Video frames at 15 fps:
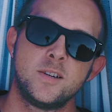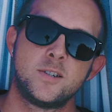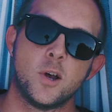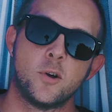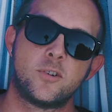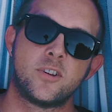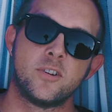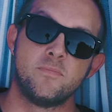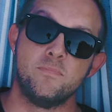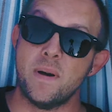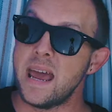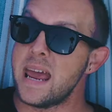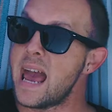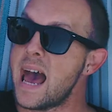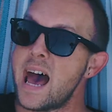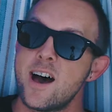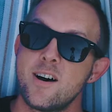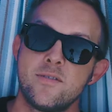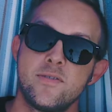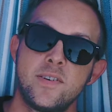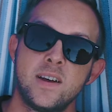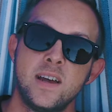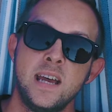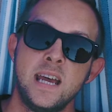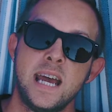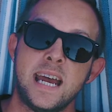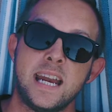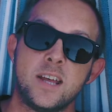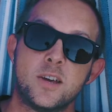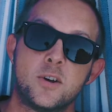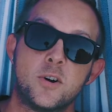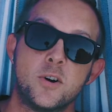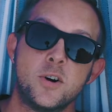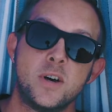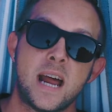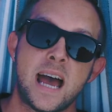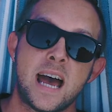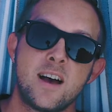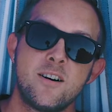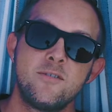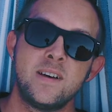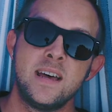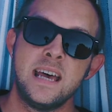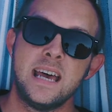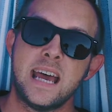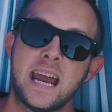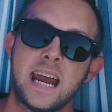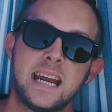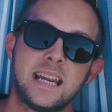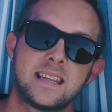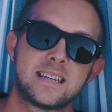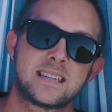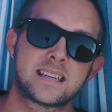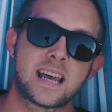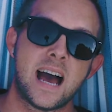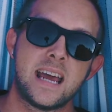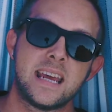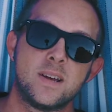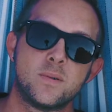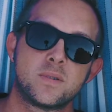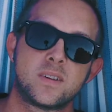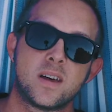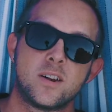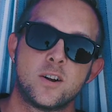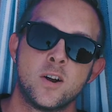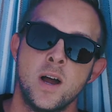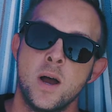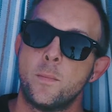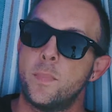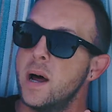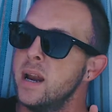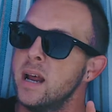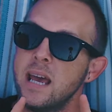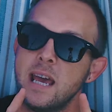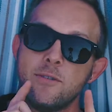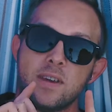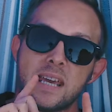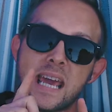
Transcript: Joseph may have, and he could have, hated the sky he was under. But if